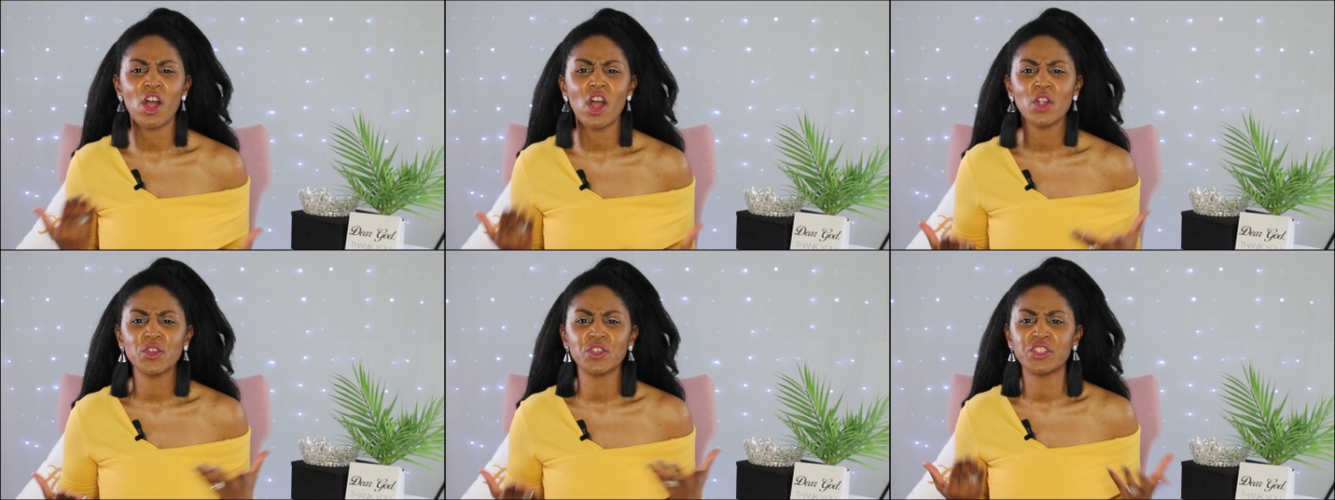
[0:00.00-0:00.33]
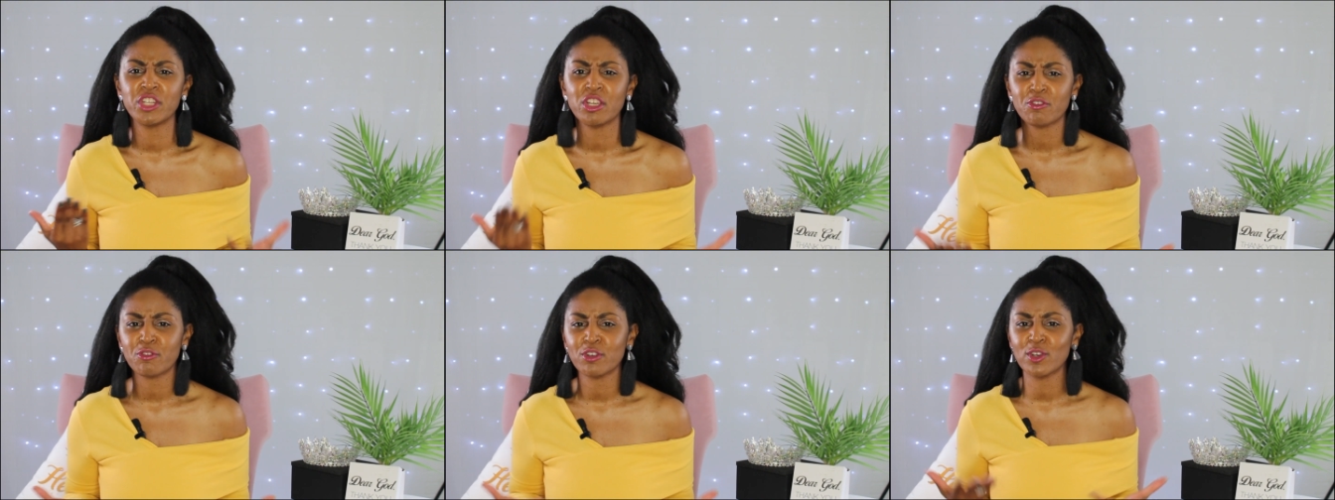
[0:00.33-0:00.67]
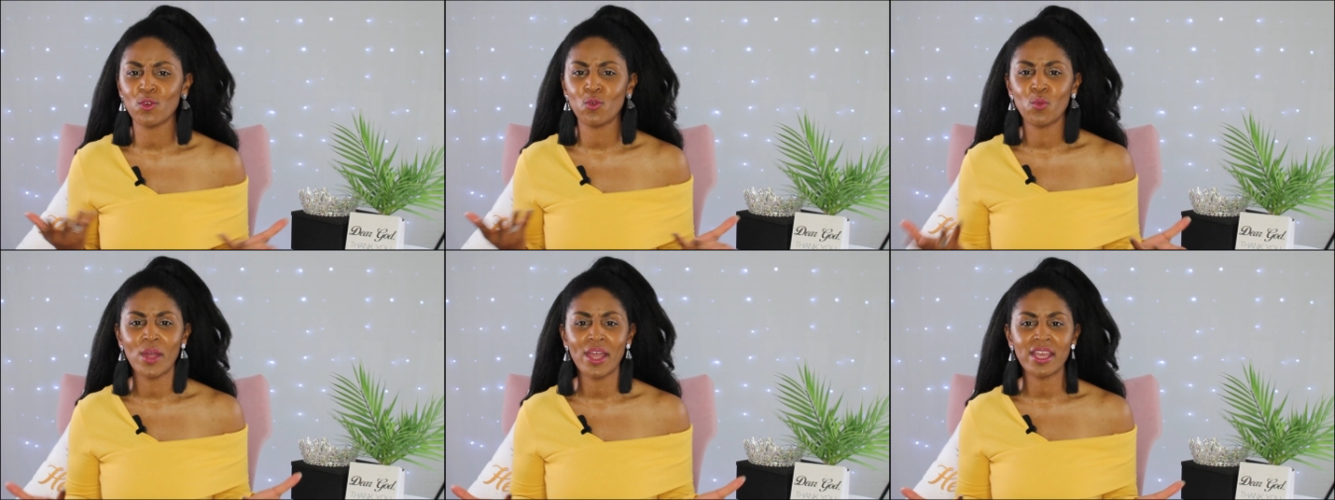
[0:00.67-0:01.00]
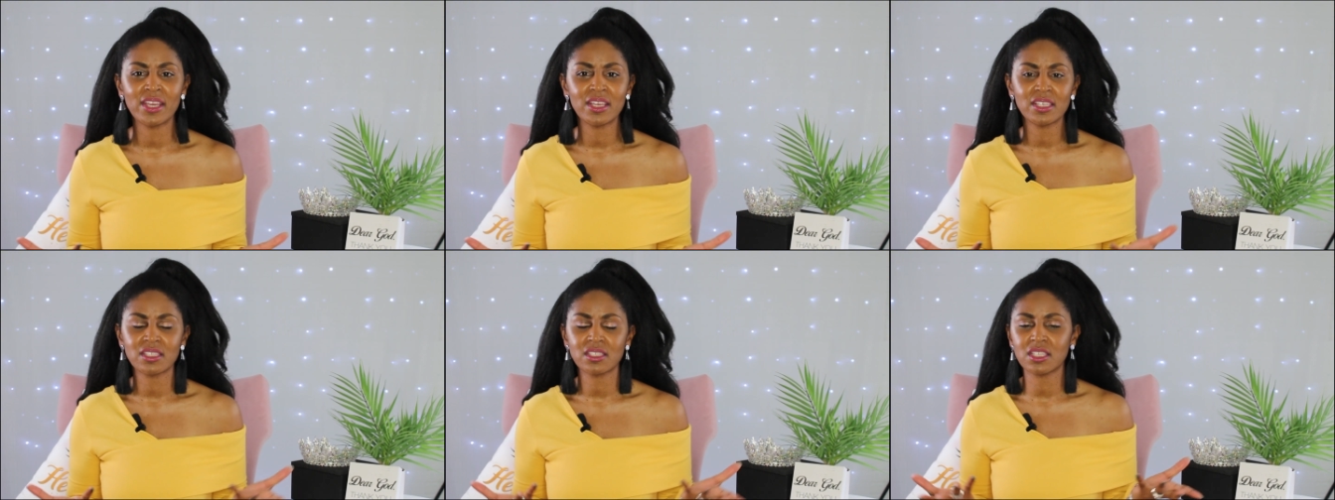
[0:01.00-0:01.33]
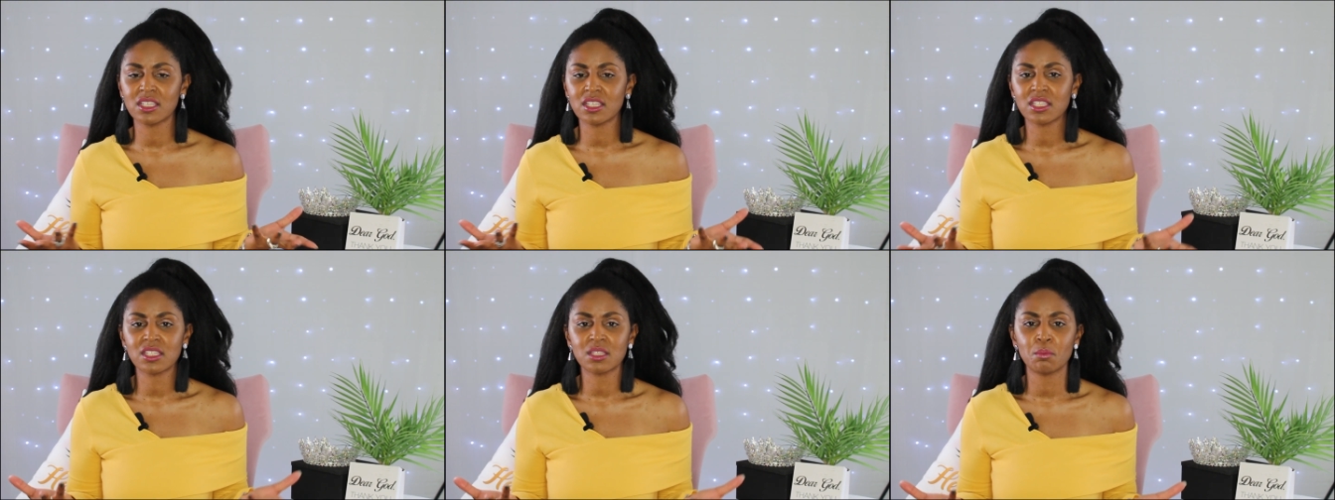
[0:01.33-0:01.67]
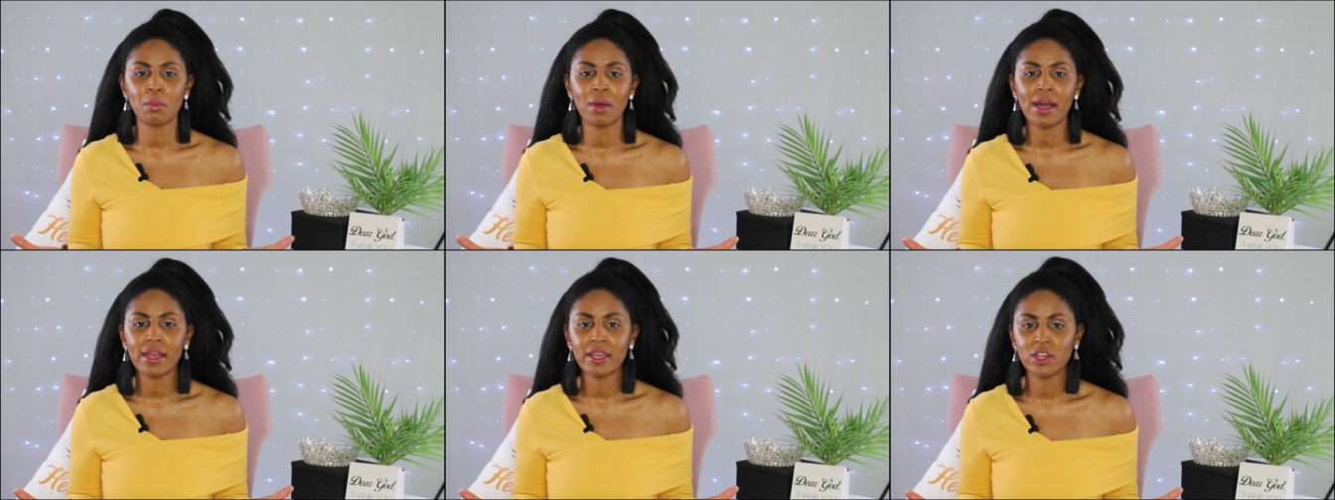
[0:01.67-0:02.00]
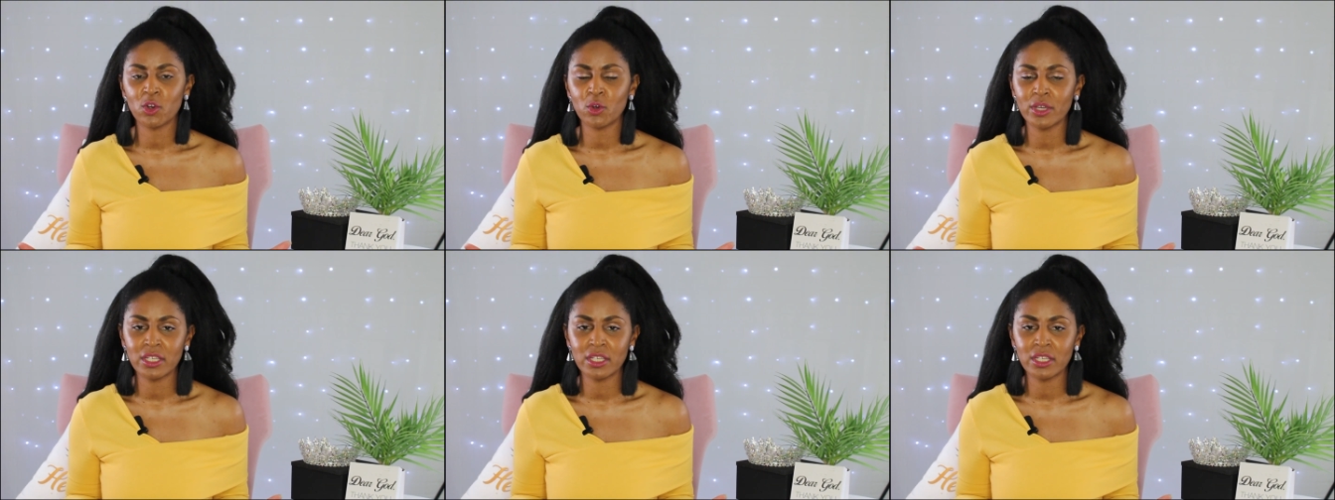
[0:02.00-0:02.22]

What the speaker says: are different ways to smile